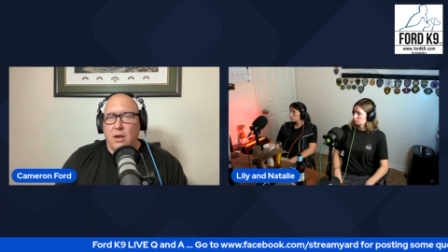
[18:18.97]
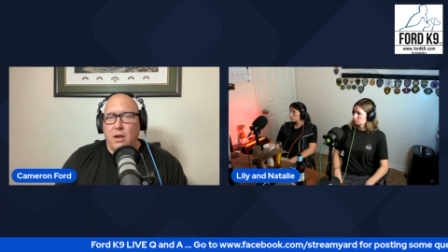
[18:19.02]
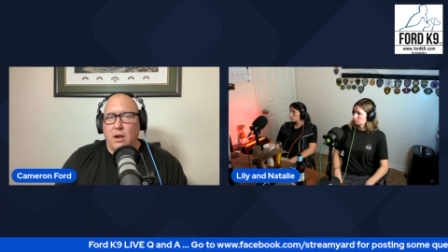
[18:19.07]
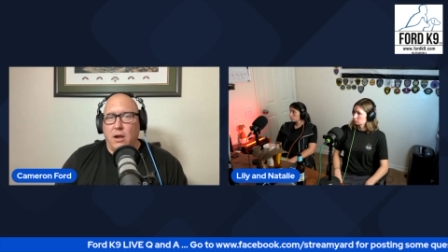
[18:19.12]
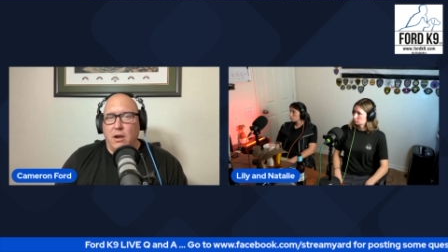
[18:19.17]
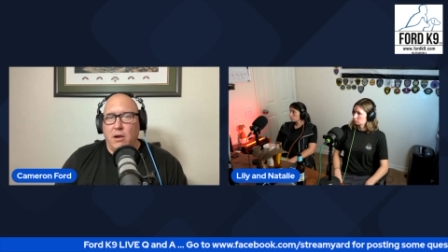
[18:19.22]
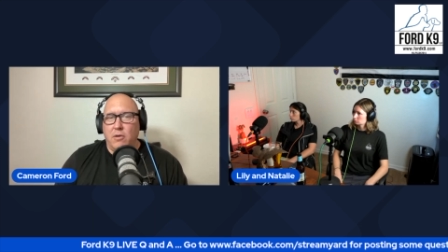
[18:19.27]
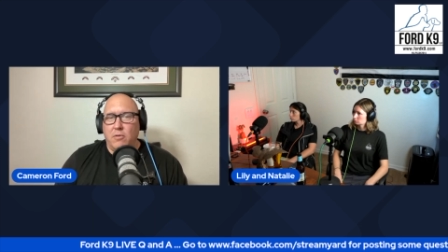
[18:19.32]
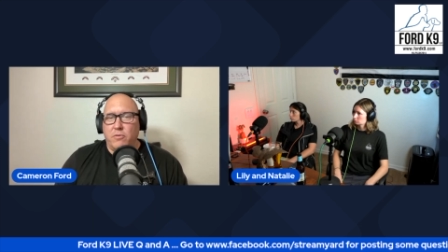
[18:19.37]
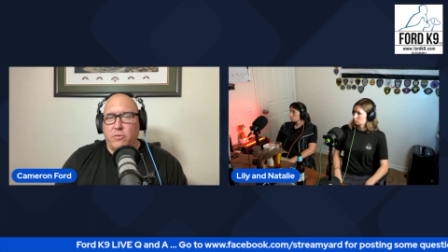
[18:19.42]

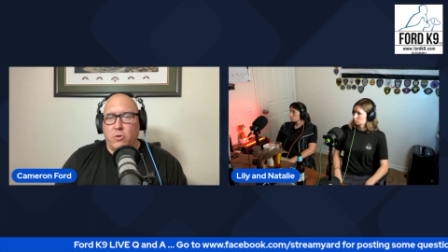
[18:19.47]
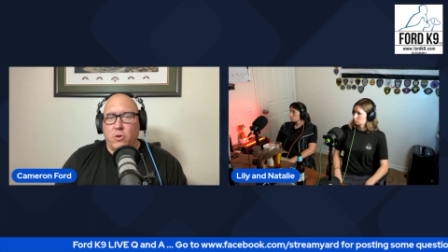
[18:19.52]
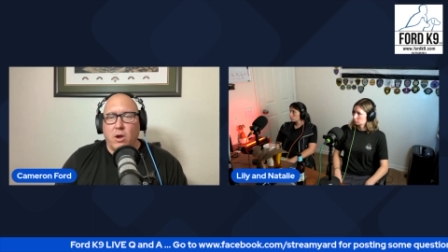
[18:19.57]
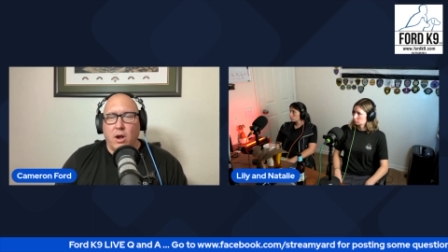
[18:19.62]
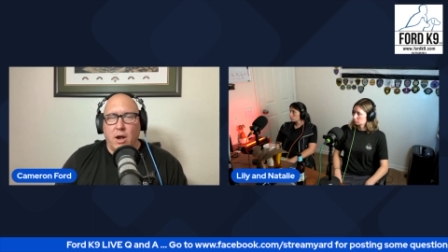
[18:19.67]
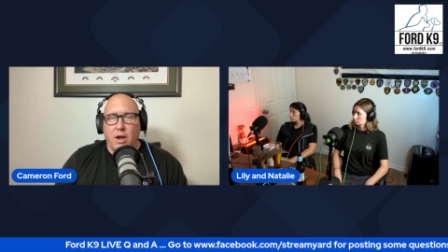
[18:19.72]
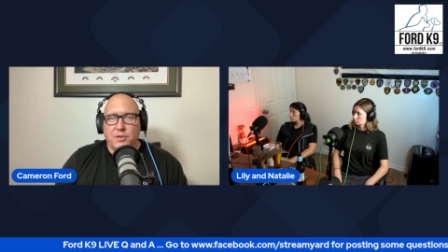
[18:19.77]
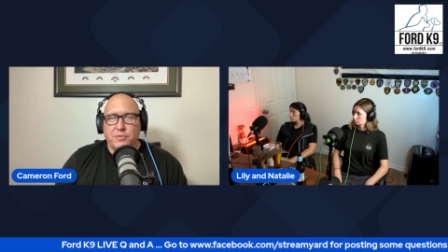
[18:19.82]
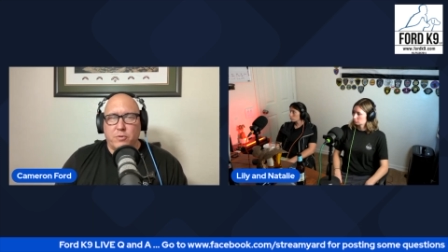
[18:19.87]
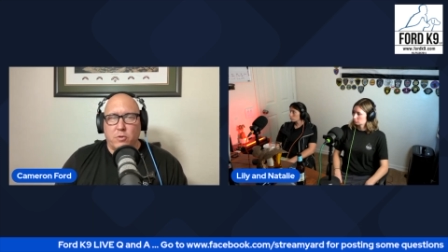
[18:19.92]

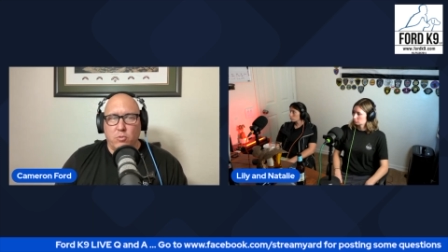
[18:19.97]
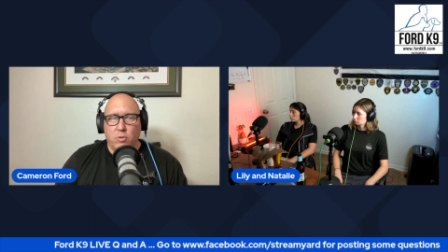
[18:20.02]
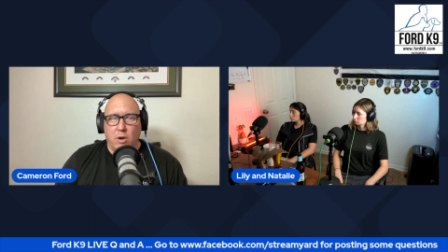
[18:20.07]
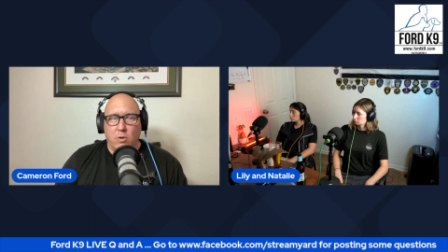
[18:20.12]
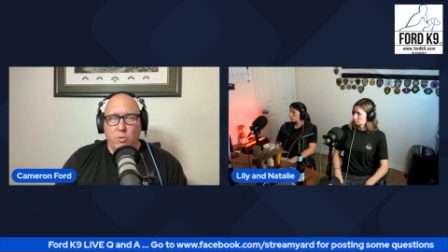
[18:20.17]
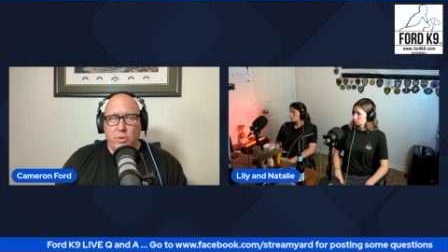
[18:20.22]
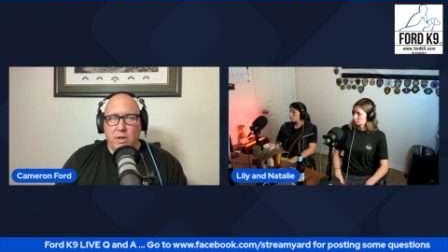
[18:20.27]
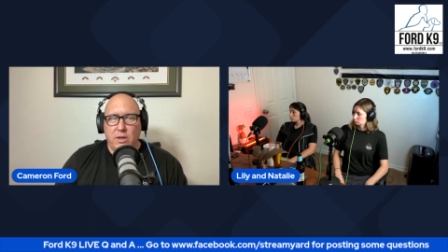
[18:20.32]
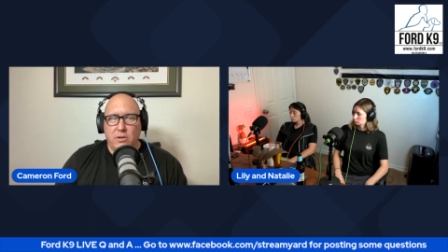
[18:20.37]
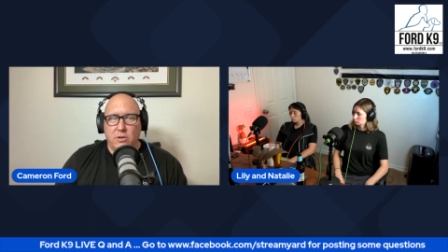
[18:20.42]
for us for
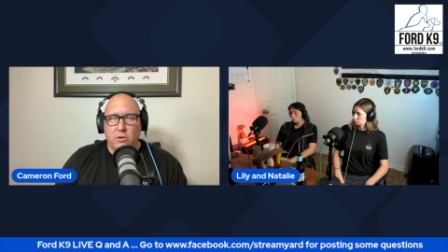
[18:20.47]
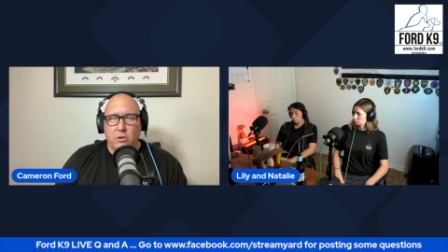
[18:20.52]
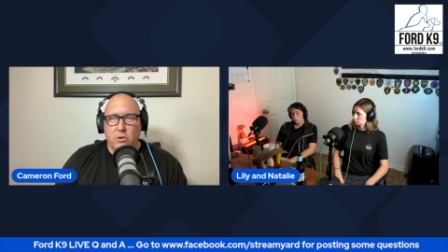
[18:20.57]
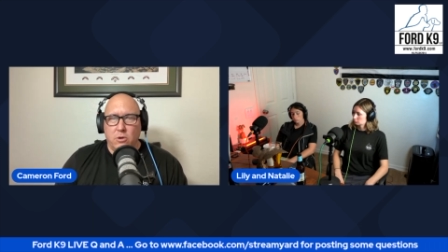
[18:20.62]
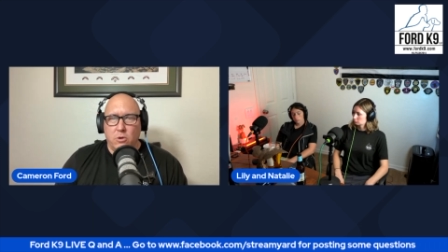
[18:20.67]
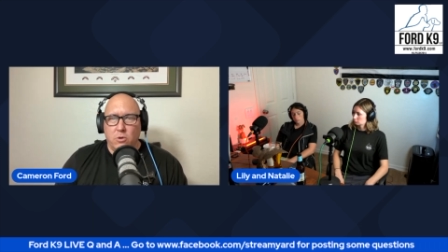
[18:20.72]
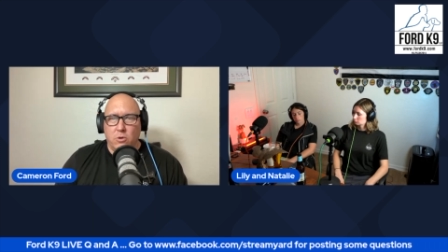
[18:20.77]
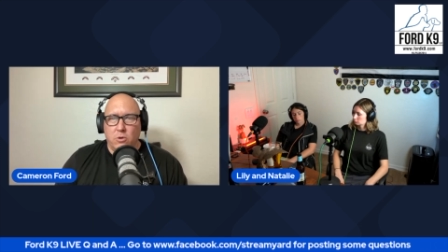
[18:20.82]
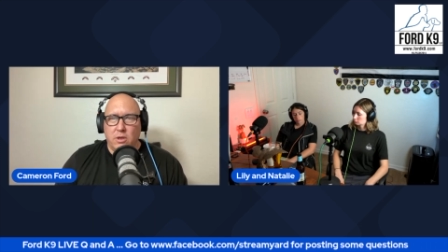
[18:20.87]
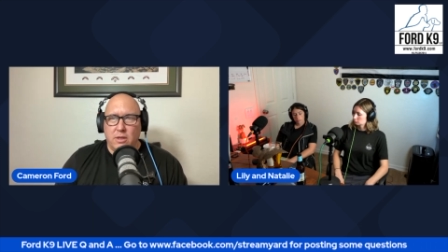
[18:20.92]
what we
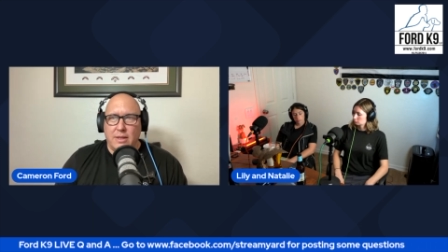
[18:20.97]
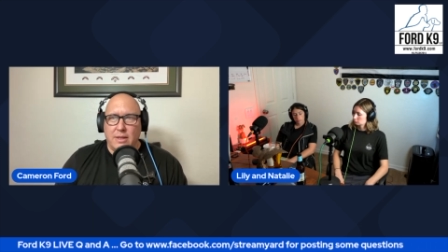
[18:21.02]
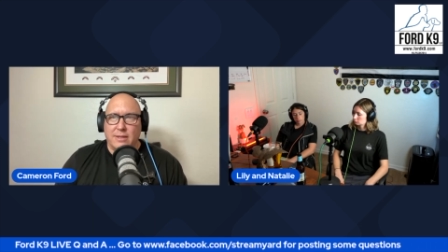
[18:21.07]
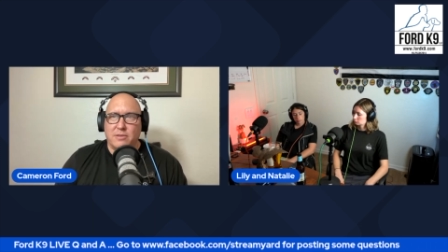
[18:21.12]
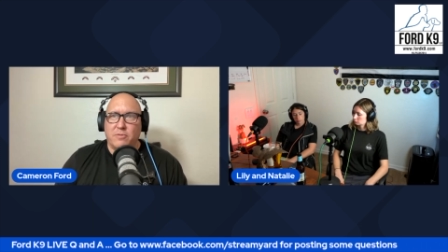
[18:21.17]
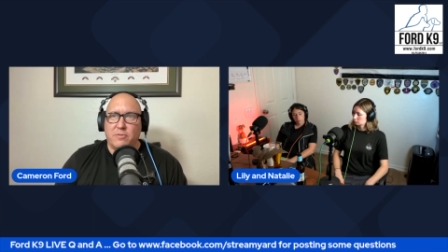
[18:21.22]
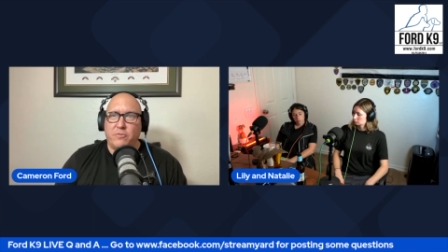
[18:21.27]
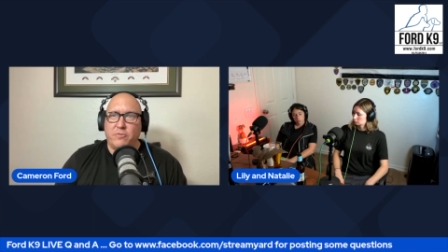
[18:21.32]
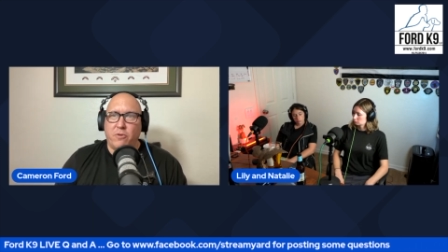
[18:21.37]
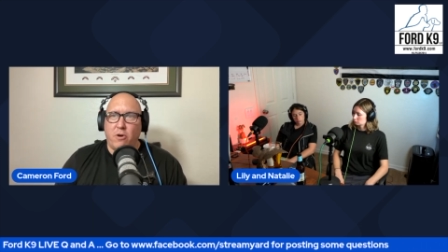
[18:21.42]
do, and
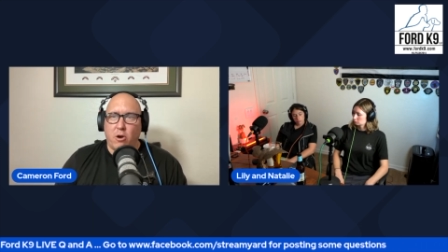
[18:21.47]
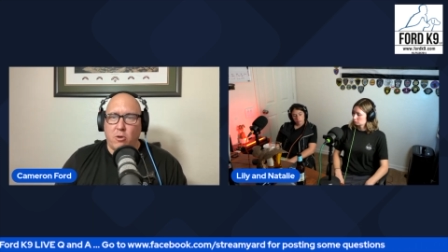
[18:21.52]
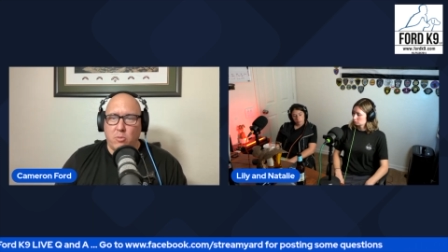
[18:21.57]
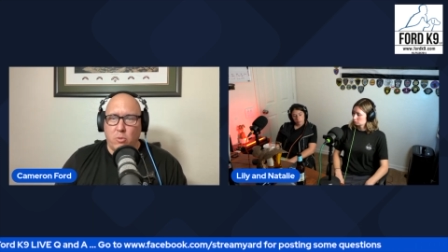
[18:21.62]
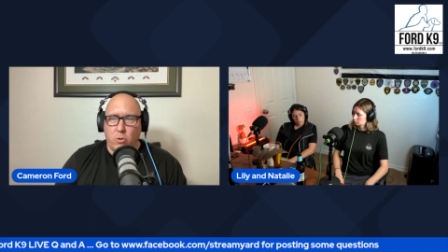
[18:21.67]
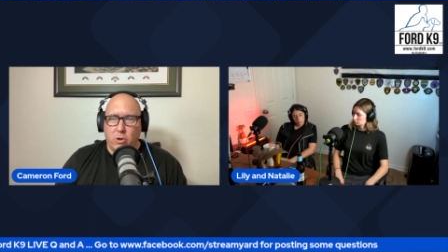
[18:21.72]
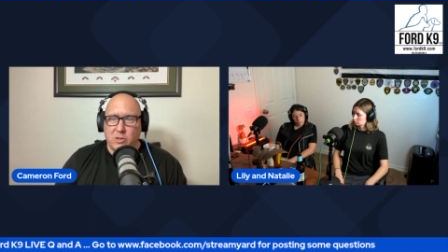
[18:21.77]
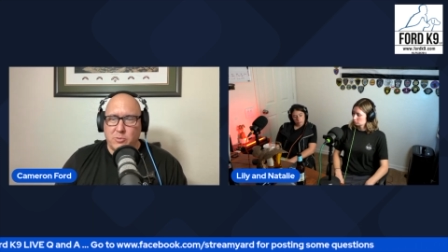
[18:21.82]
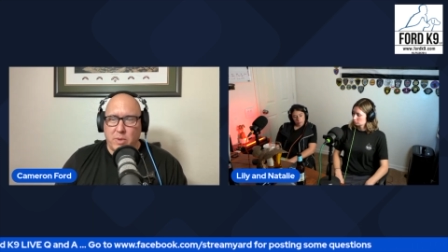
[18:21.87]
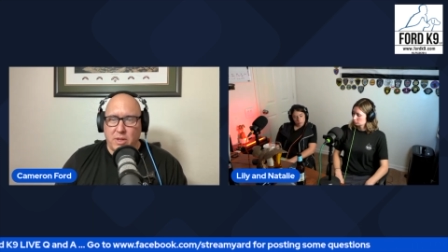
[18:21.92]
that's
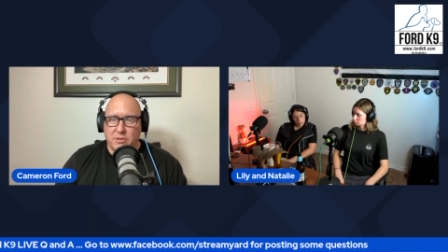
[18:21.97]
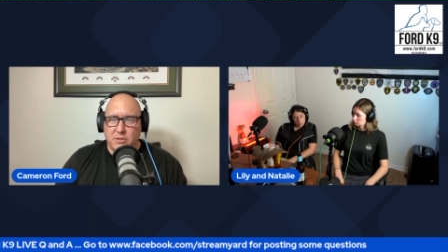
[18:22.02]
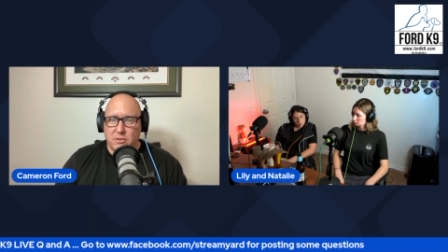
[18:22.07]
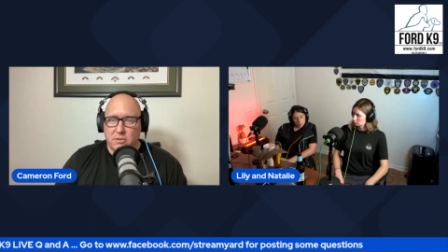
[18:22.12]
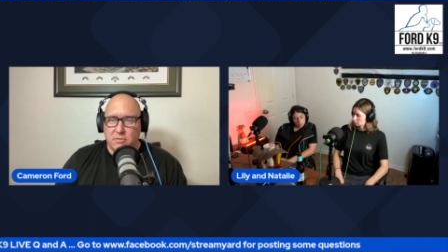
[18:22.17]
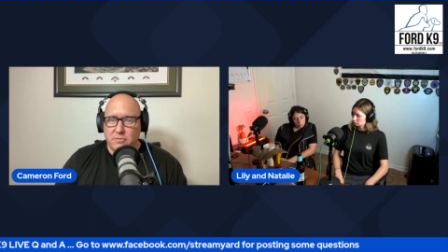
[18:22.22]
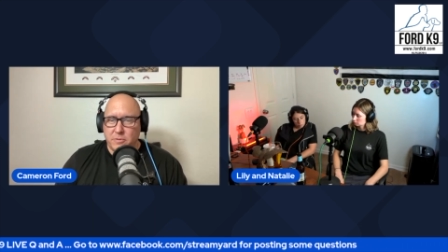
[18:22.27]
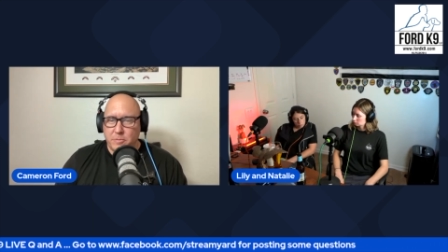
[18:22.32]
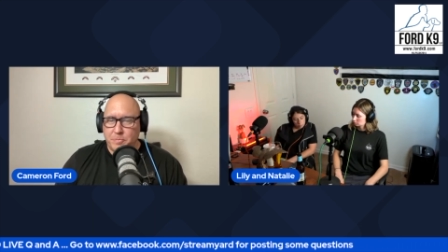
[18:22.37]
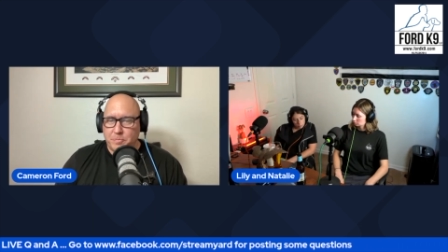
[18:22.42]
far more
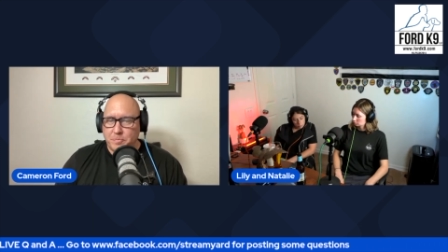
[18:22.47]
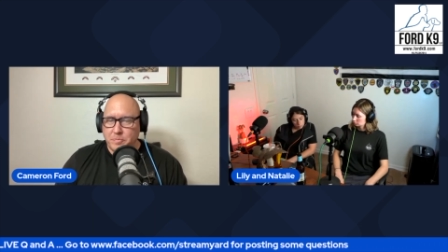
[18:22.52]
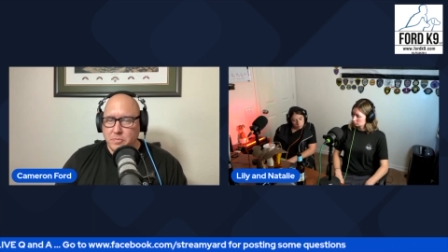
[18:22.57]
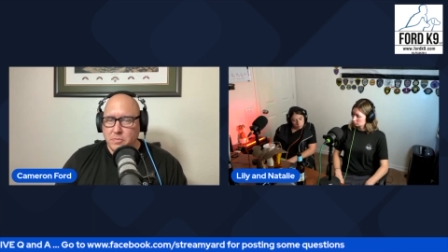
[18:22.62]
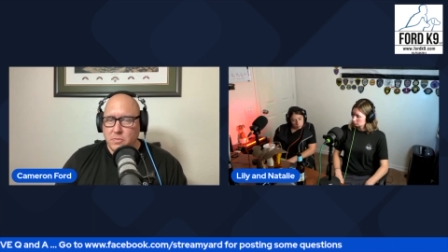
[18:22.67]
expensive.